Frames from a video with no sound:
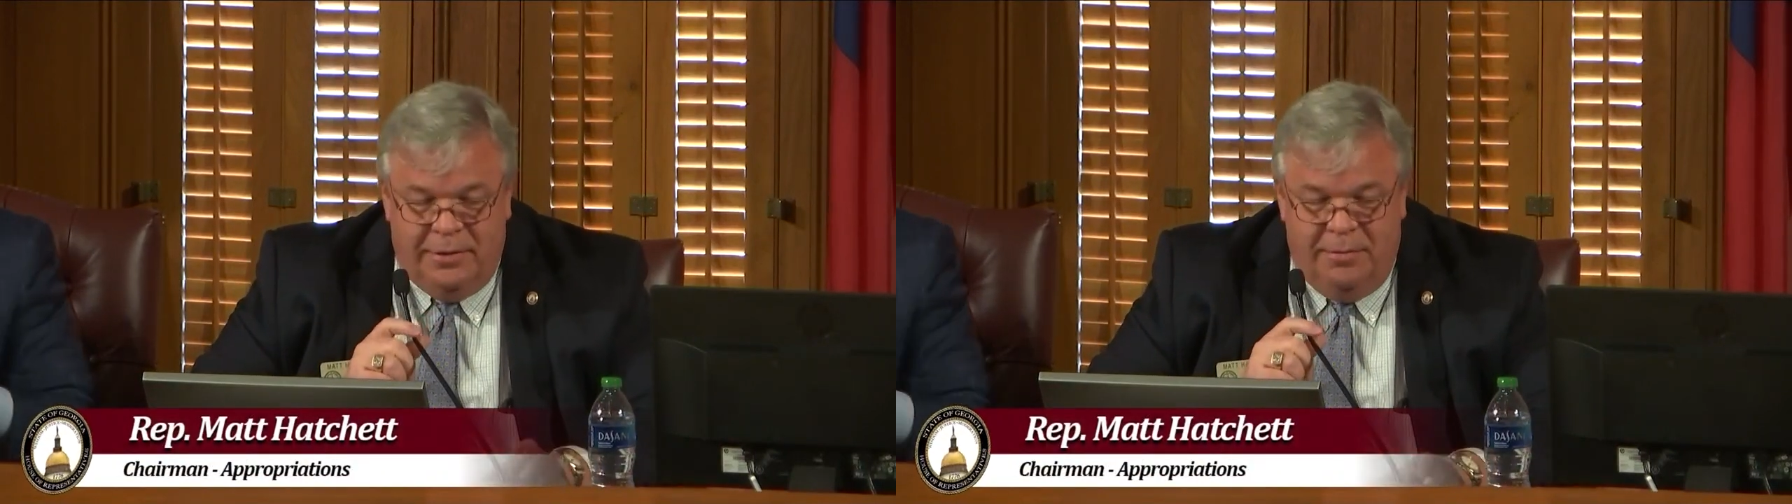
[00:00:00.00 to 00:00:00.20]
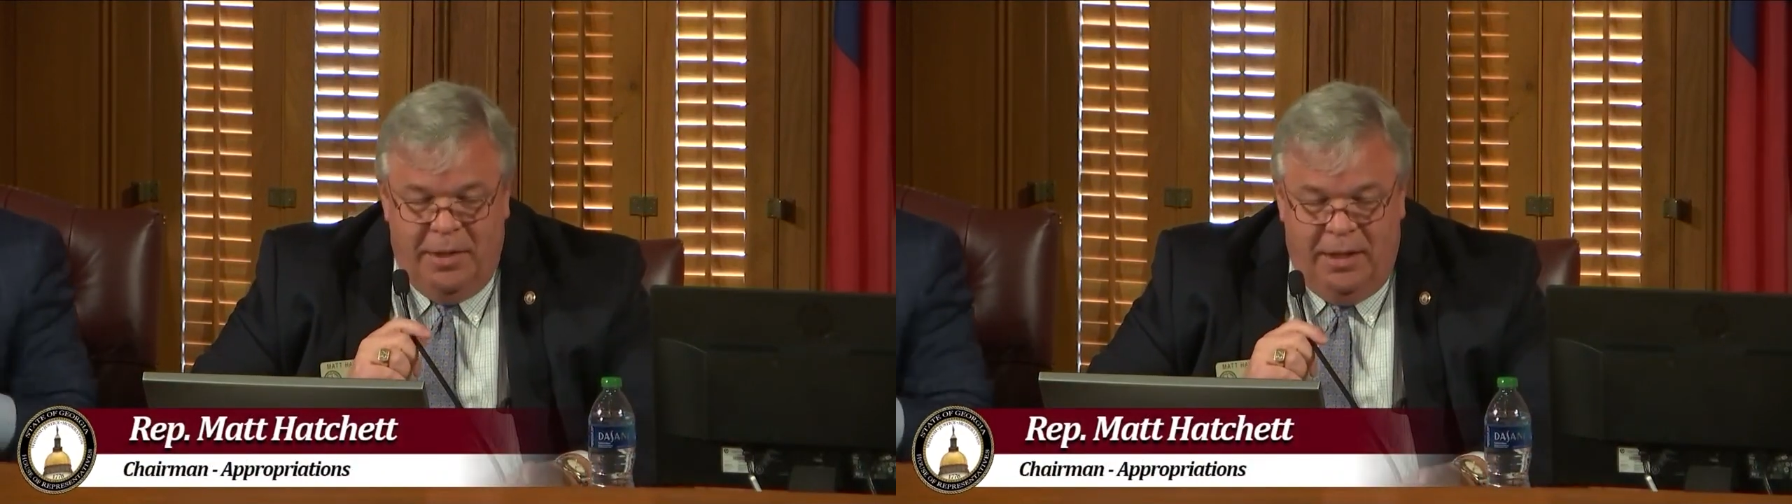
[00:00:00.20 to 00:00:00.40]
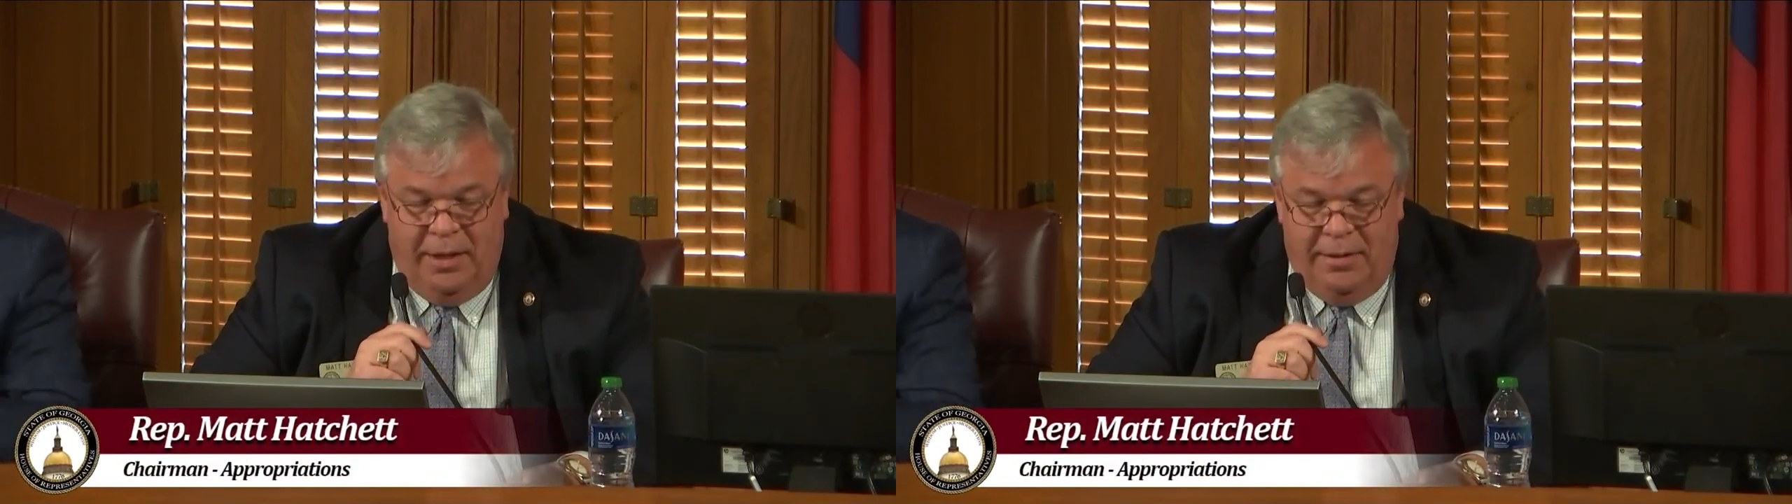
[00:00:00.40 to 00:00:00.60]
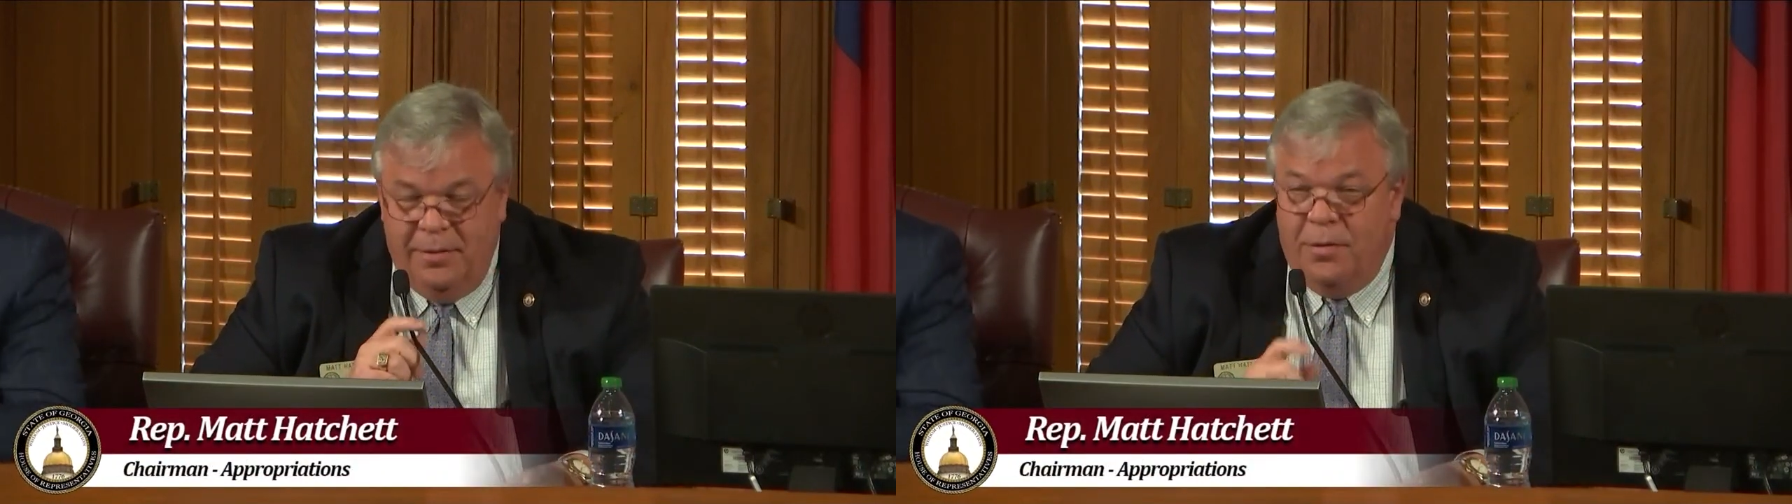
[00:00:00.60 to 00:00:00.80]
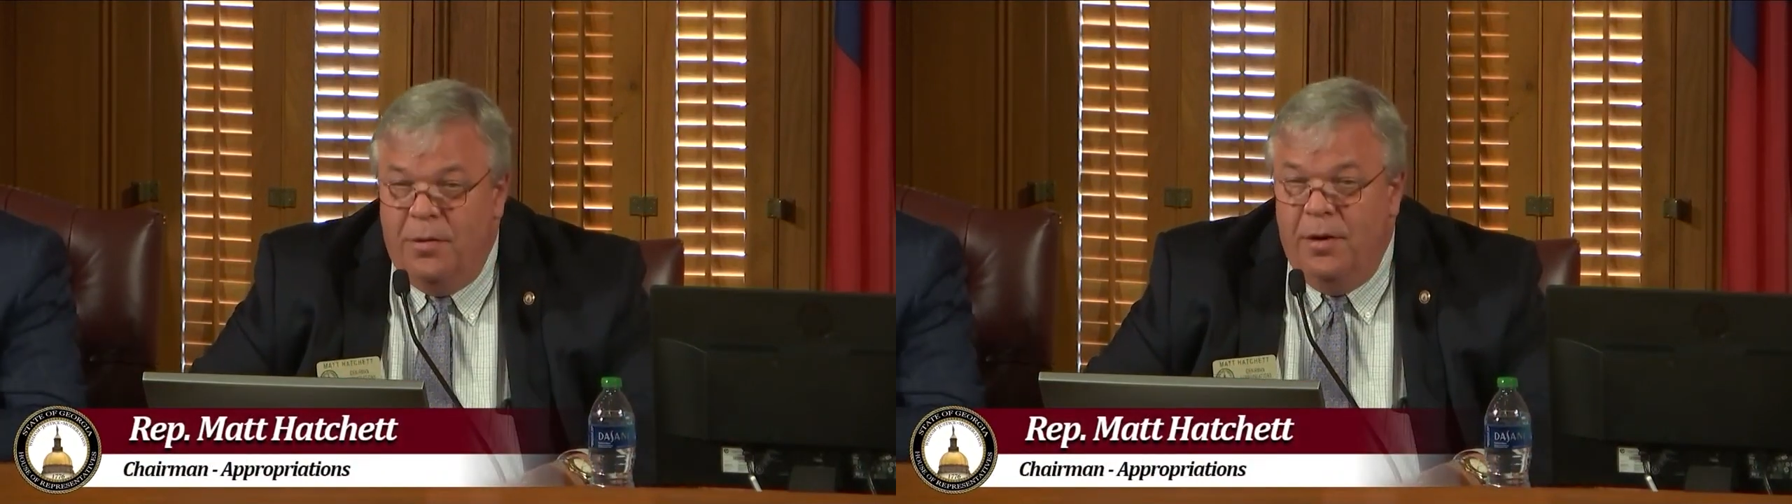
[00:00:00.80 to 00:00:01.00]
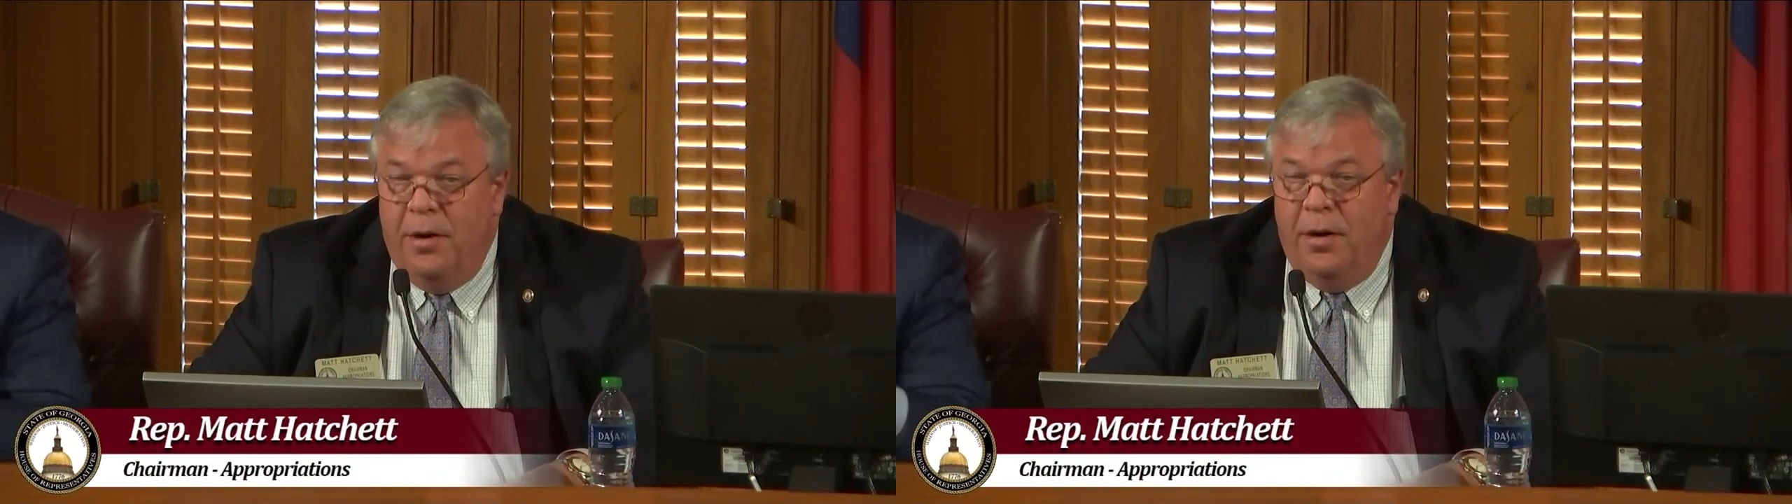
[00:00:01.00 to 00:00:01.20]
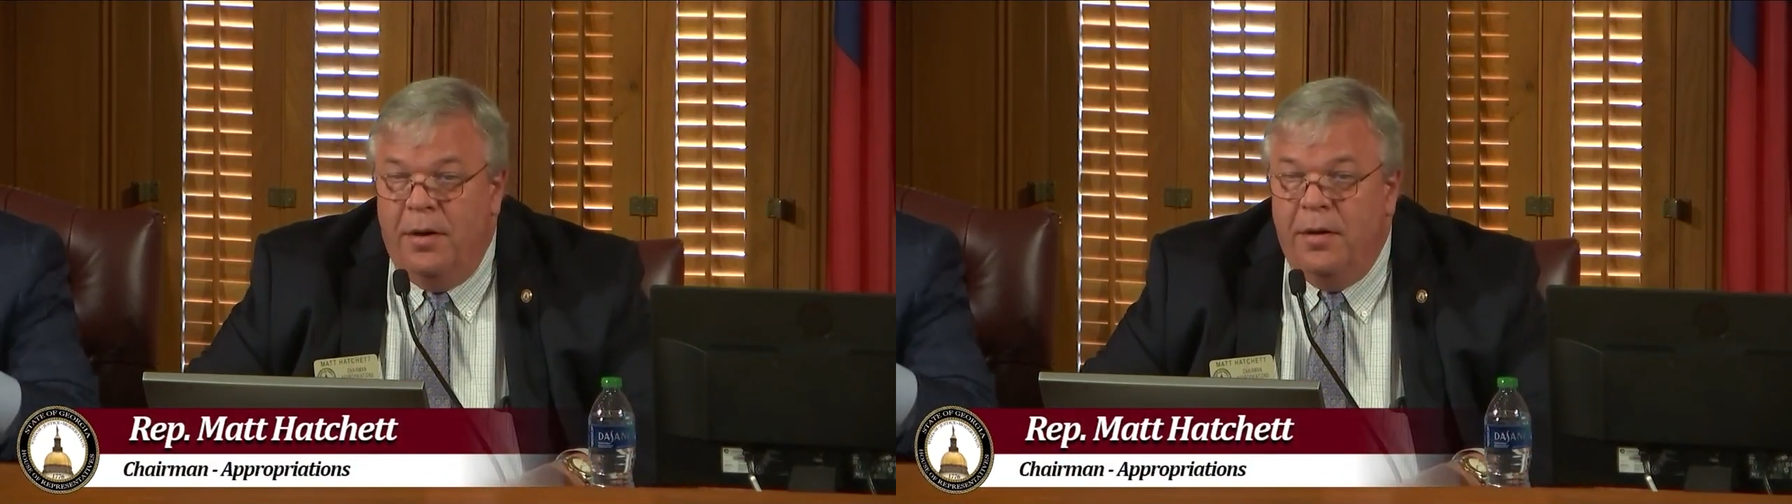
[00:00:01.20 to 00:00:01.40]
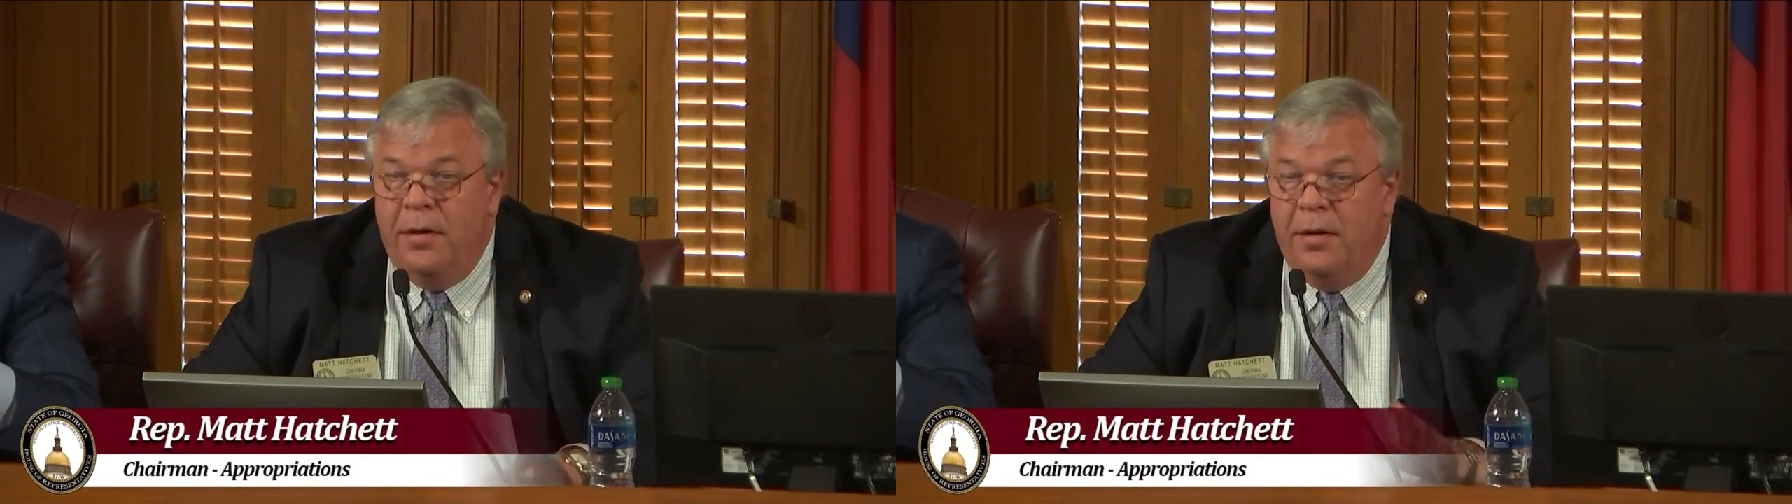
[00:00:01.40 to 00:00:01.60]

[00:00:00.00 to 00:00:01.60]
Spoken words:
Committee to order.